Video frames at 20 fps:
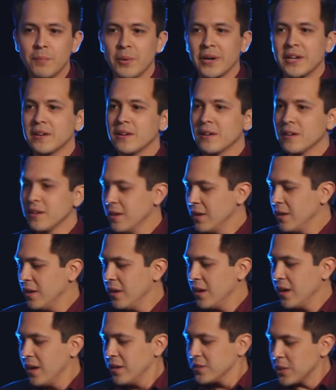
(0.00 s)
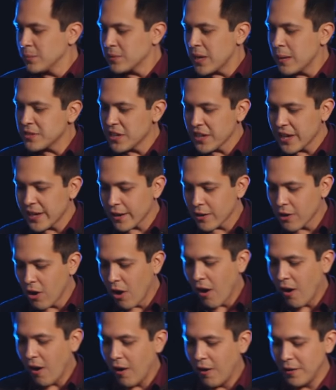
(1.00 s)
But sometimes I'll get a
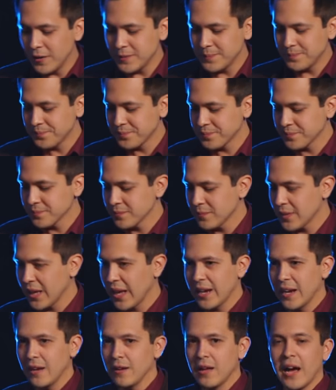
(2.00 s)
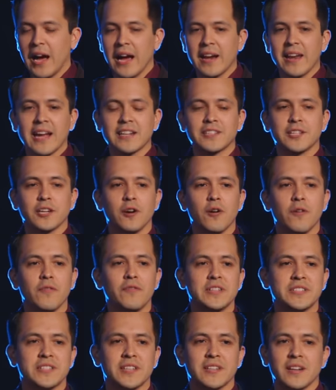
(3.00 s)
call. And I'll, I like to go
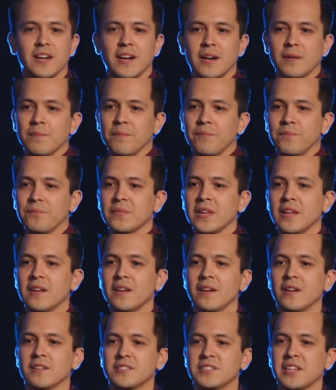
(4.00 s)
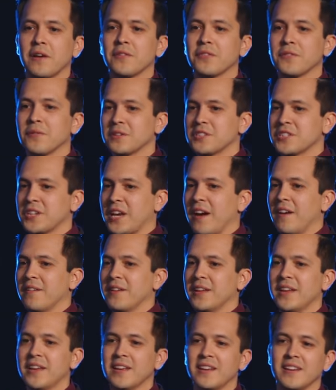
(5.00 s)
visit um, South Orange
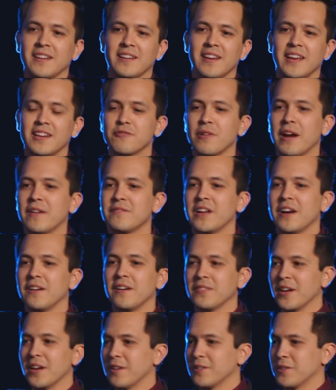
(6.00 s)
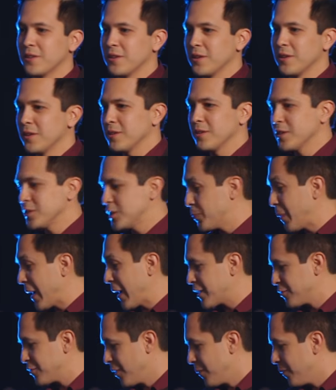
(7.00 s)
County, and I drive down there to the, the
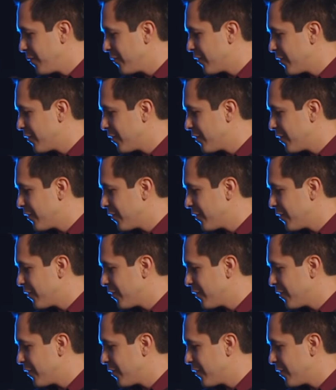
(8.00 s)
Spectrum.